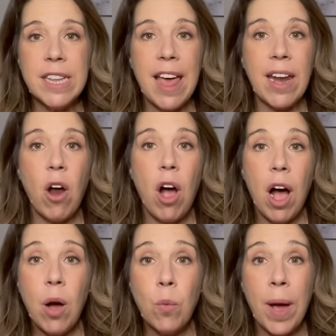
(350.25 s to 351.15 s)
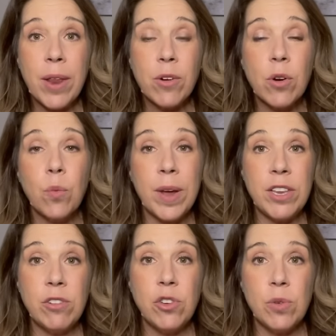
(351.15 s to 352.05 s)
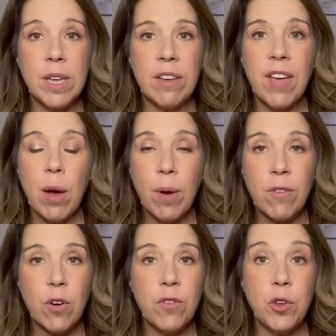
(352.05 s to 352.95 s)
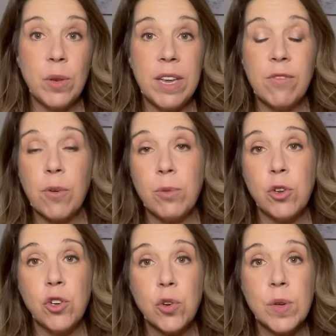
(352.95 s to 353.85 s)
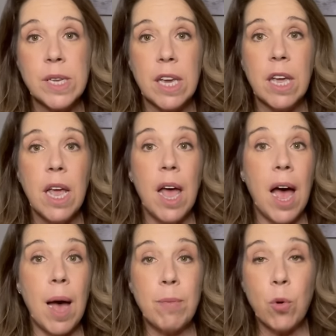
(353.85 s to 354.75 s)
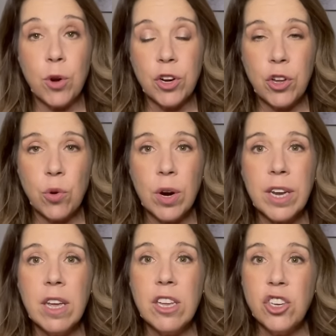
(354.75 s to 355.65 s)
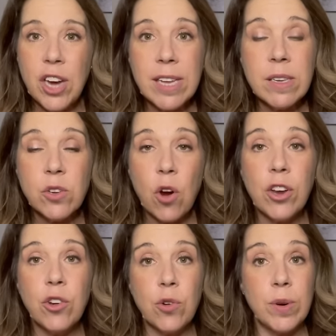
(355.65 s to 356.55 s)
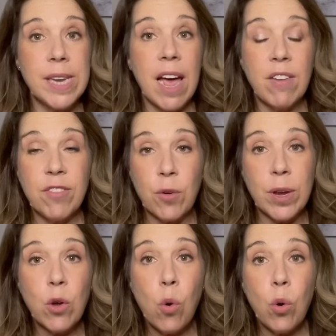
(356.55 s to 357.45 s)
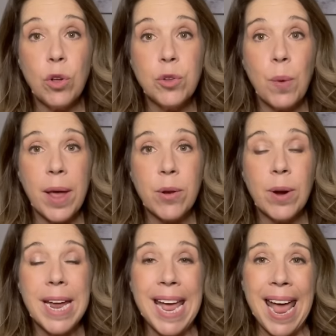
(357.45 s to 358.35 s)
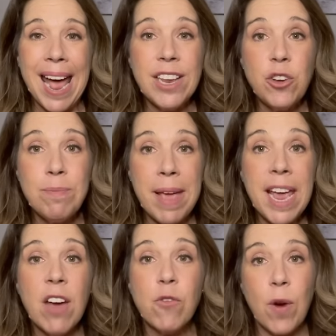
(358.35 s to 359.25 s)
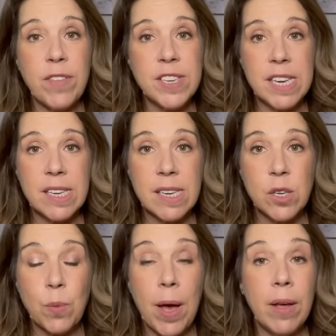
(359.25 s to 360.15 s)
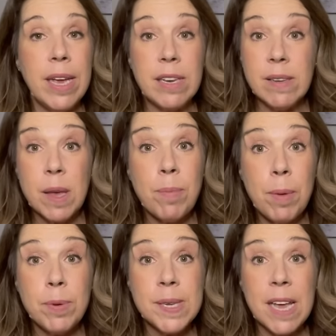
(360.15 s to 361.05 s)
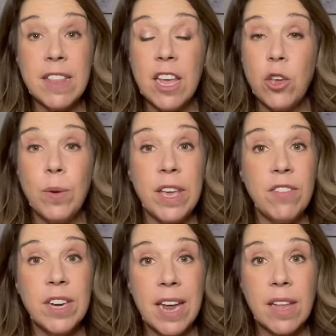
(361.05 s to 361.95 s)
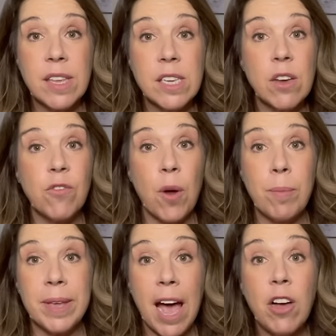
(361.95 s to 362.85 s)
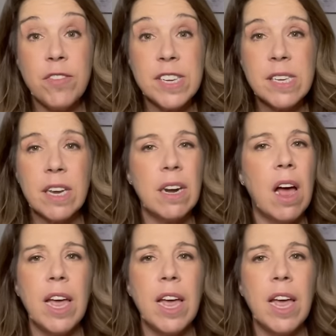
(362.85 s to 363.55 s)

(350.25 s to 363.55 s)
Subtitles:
that hot weather when you do leave. However, if you leave from New Jersey or New York, chances are you're going to have very cold weather and you may have rough seas as well. Now, some people said that you even get this from Galveston. I